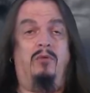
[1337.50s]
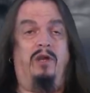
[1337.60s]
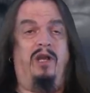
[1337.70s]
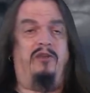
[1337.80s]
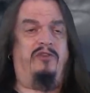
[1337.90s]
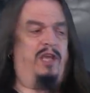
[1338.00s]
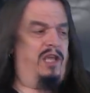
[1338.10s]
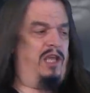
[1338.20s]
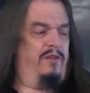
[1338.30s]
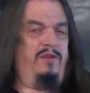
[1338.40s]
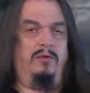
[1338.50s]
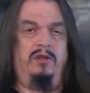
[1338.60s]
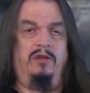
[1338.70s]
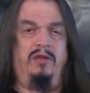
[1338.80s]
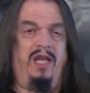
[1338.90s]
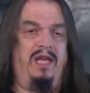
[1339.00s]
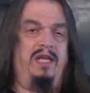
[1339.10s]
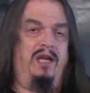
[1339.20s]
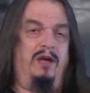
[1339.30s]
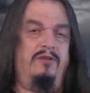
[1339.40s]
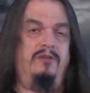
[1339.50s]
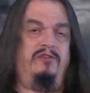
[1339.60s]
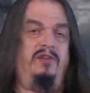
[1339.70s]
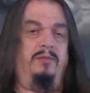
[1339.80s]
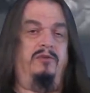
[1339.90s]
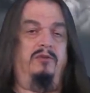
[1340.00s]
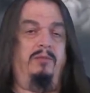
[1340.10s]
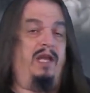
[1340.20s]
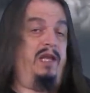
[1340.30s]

Whereas if you were to go to any other subgroup